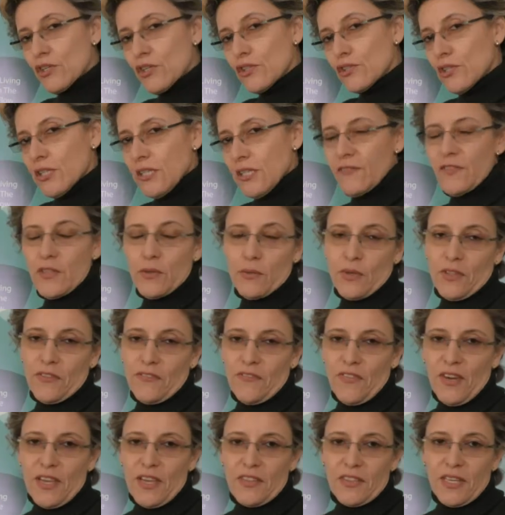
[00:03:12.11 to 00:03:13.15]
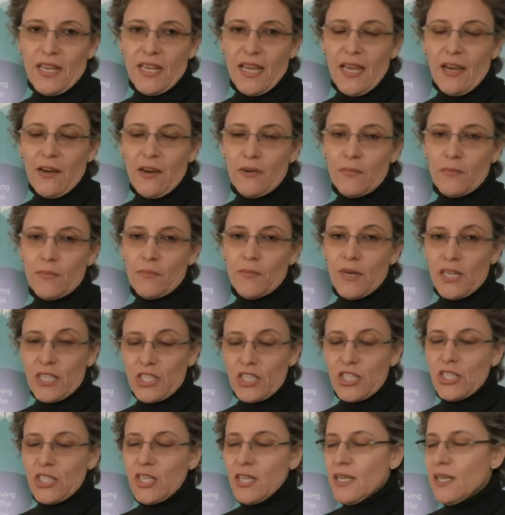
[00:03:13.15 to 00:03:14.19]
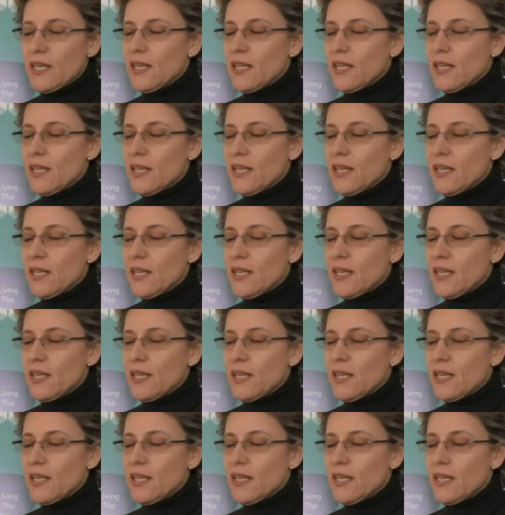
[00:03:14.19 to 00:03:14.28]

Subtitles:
to living with faith, and how much